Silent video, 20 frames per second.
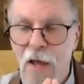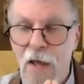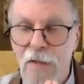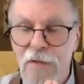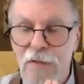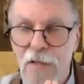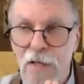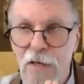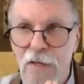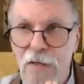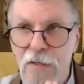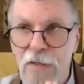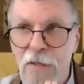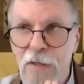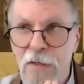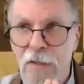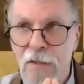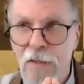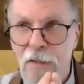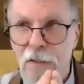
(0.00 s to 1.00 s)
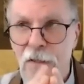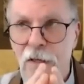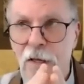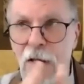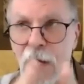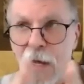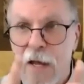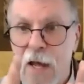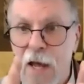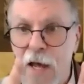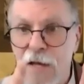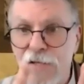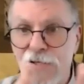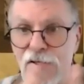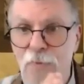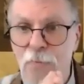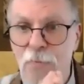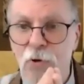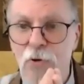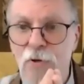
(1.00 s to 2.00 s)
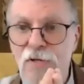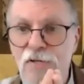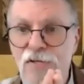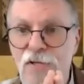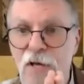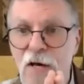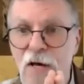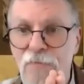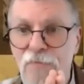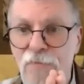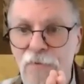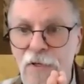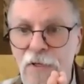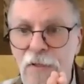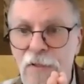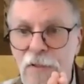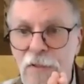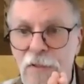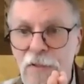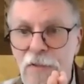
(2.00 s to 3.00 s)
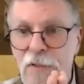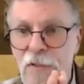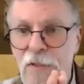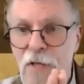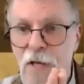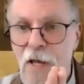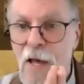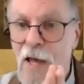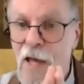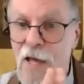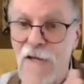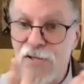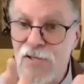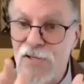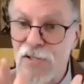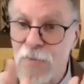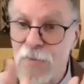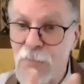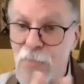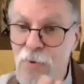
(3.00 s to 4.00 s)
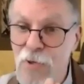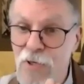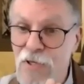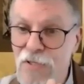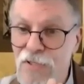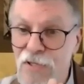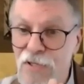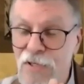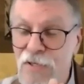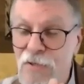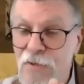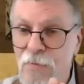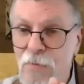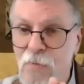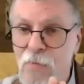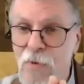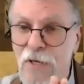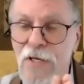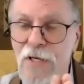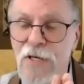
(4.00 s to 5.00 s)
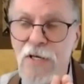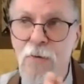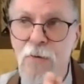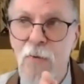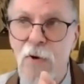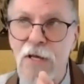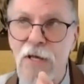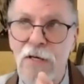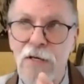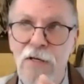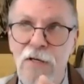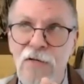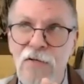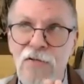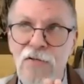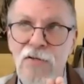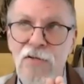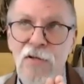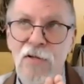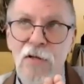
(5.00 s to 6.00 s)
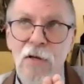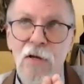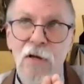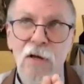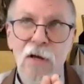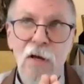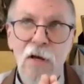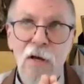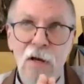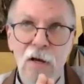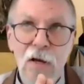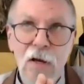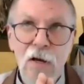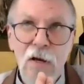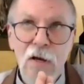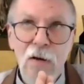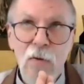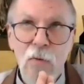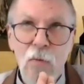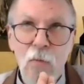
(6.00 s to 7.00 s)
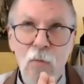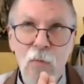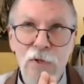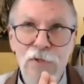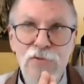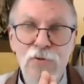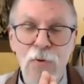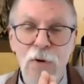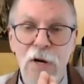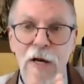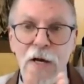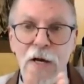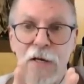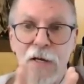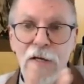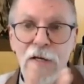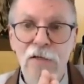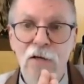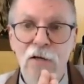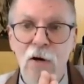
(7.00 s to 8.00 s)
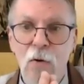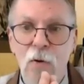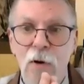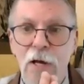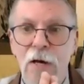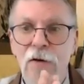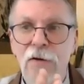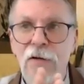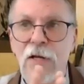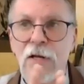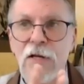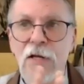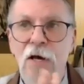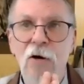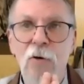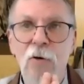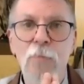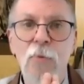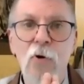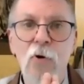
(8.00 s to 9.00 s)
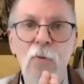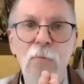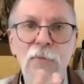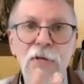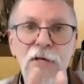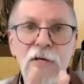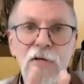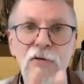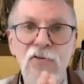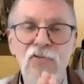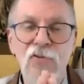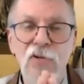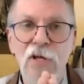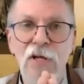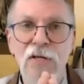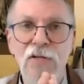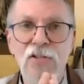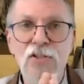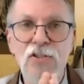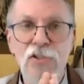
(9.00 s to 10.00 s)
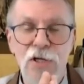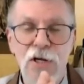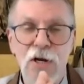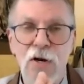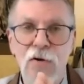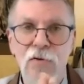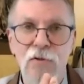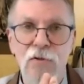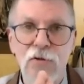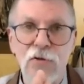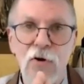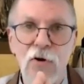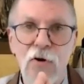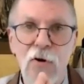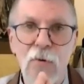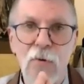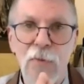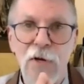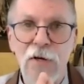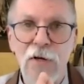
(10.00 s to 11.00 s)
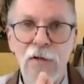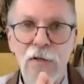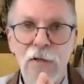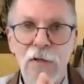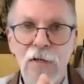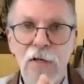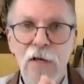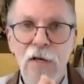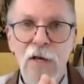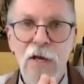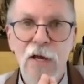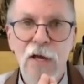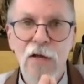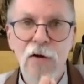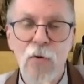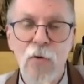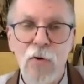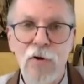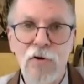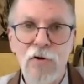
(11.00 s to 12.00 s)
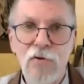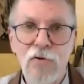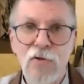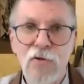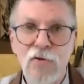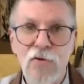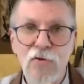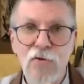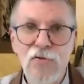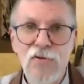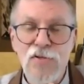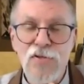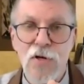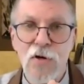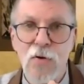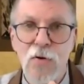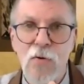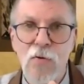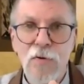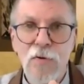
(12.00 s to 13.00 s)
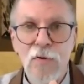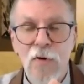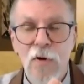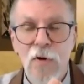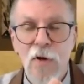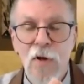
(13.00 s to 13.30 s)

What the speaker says: And then as a bodhisattva, as the Buddha did when he awakened, we try and go out and help all beings and share the Dharma in order to do so,